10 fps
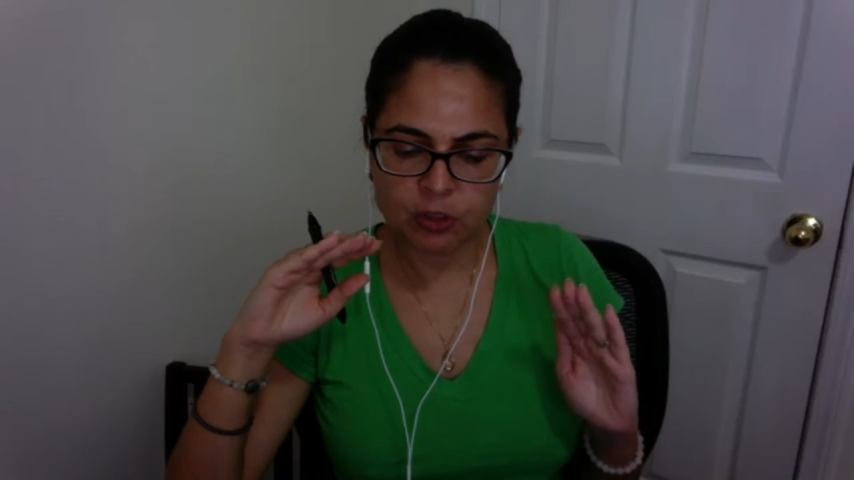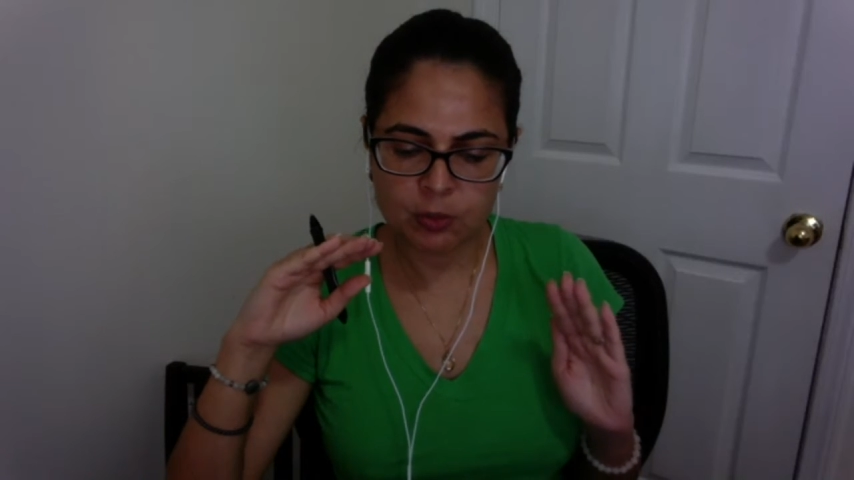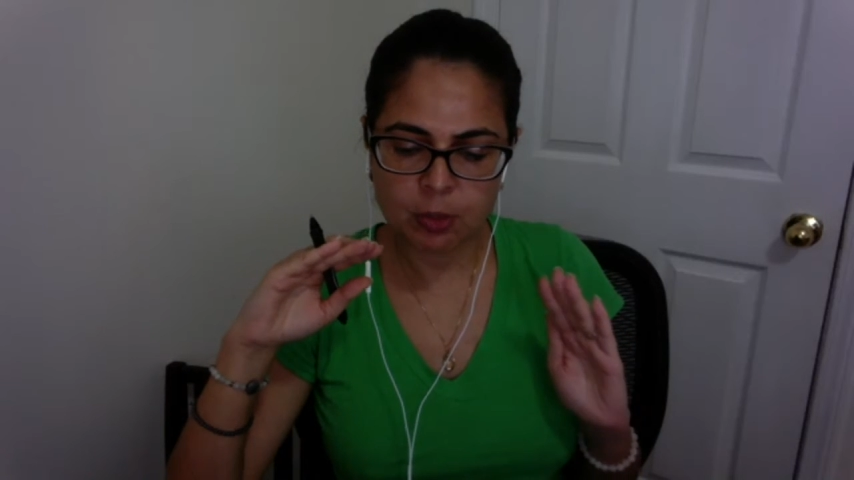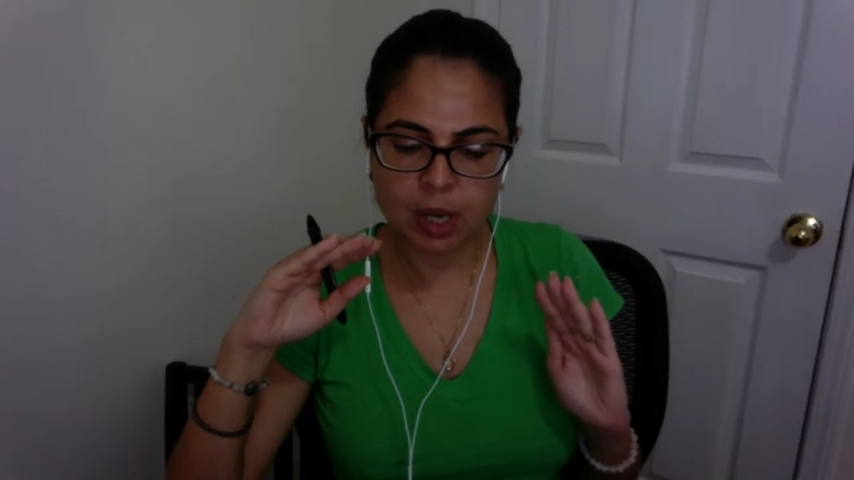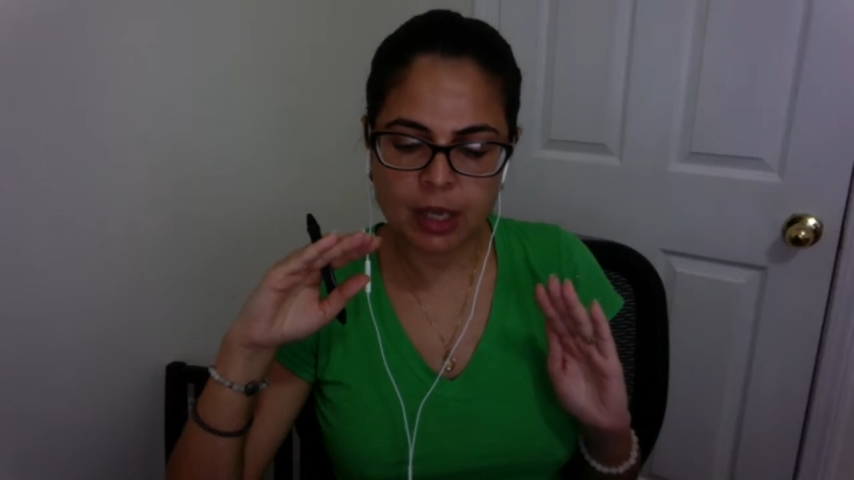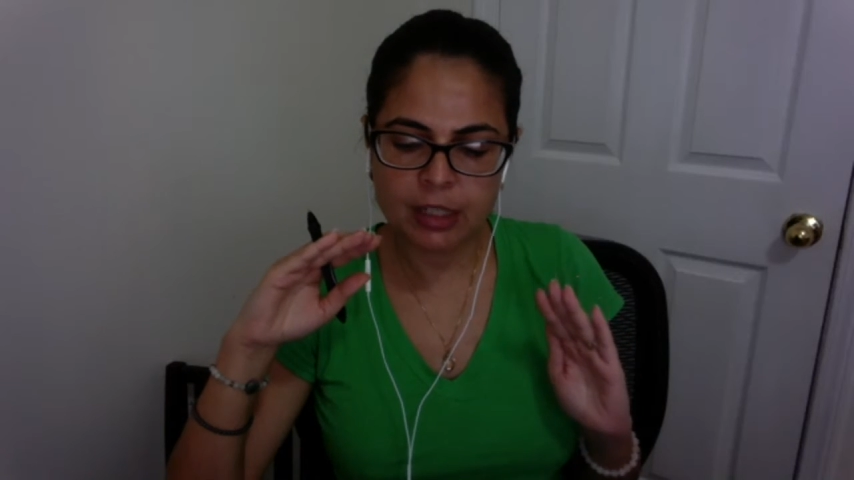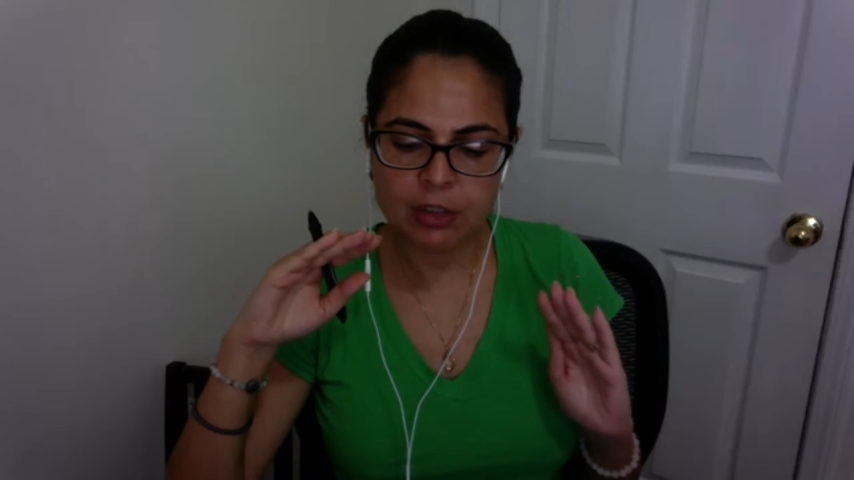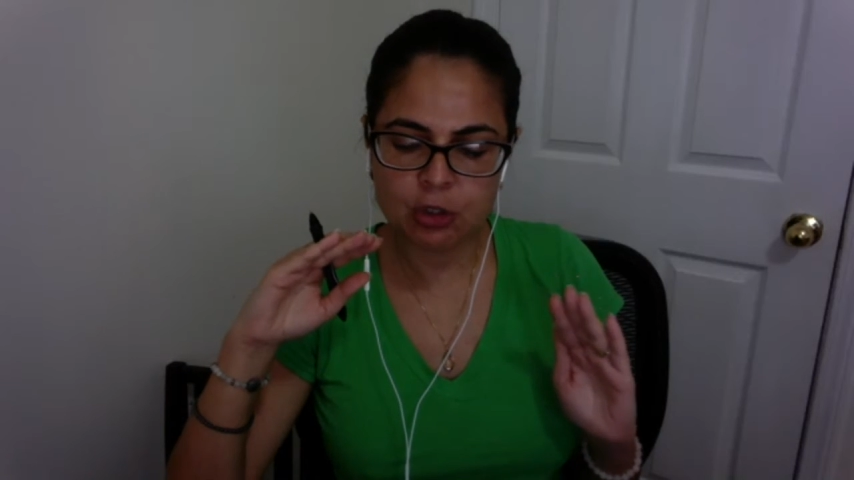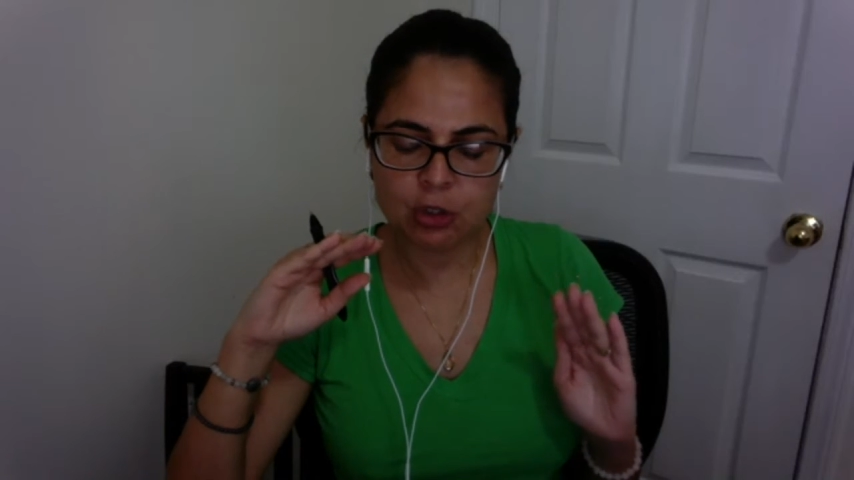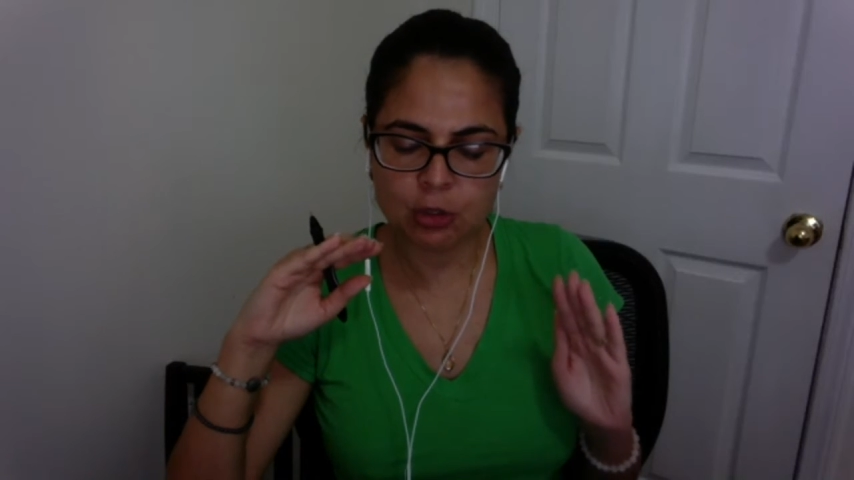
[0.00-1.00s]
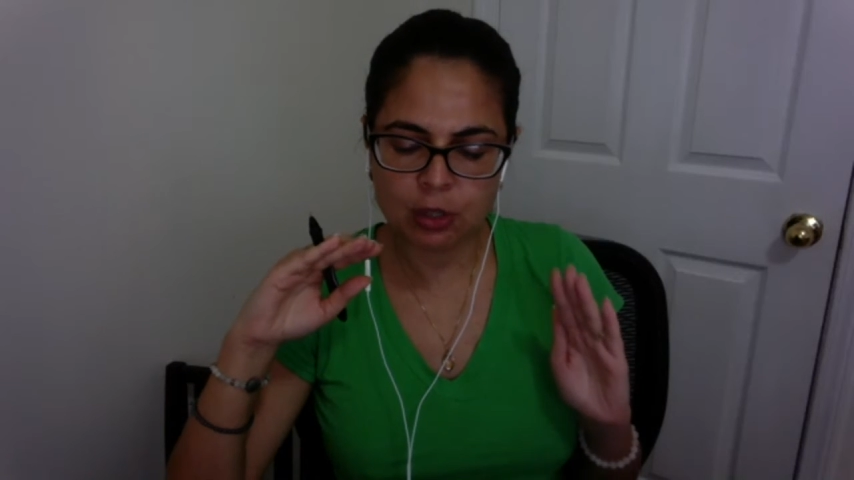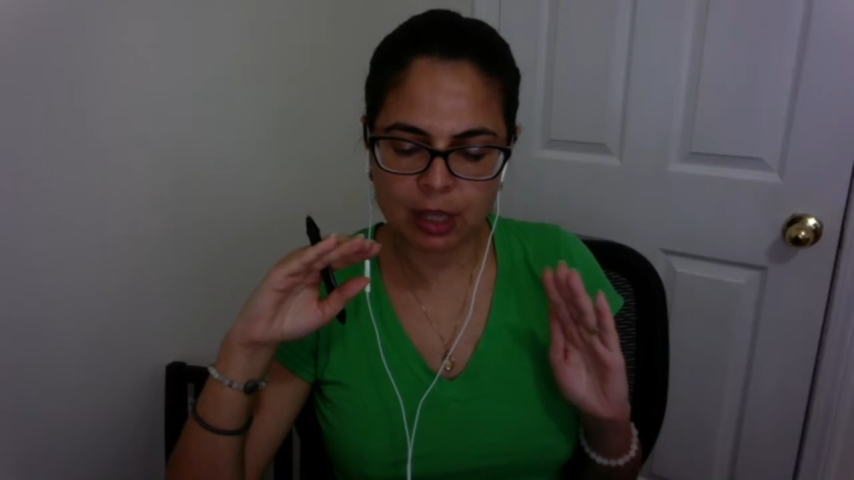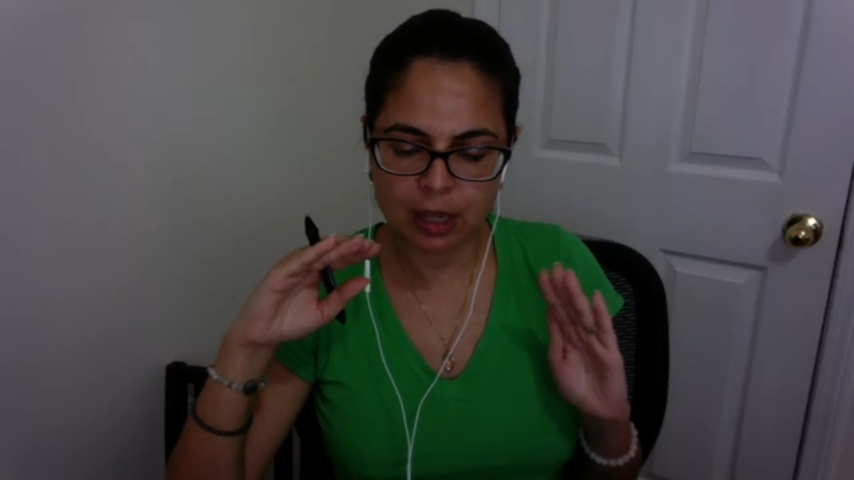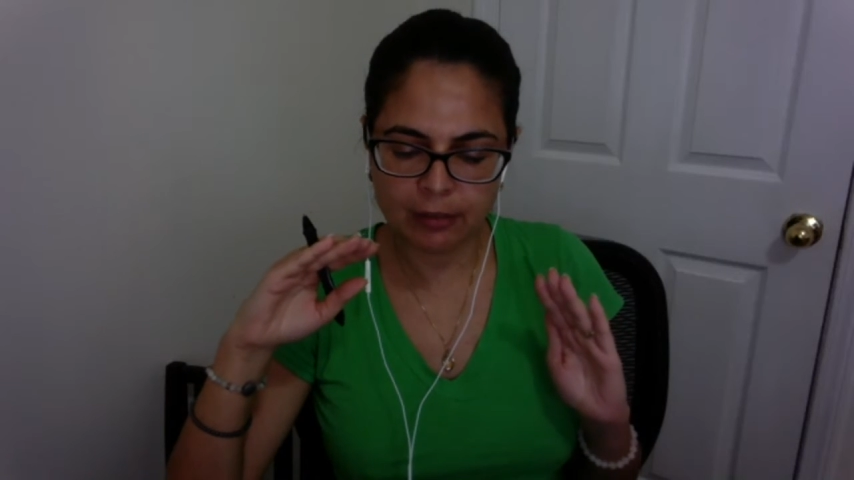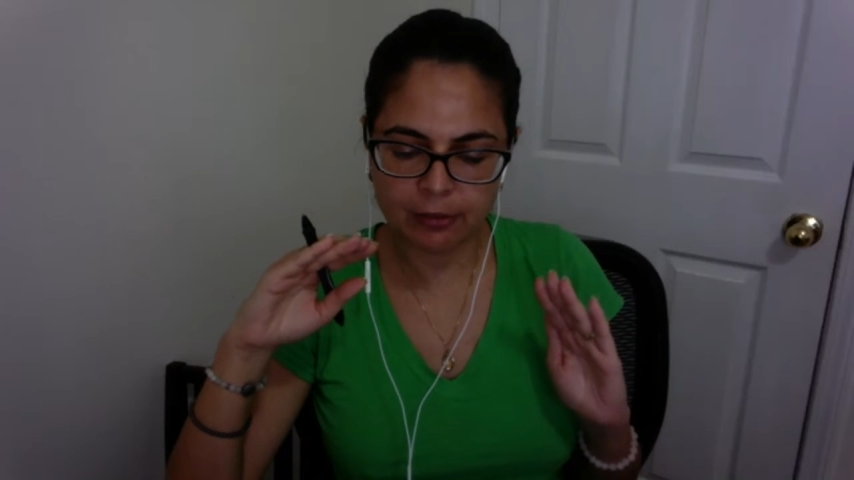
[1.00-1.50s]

brought into your life.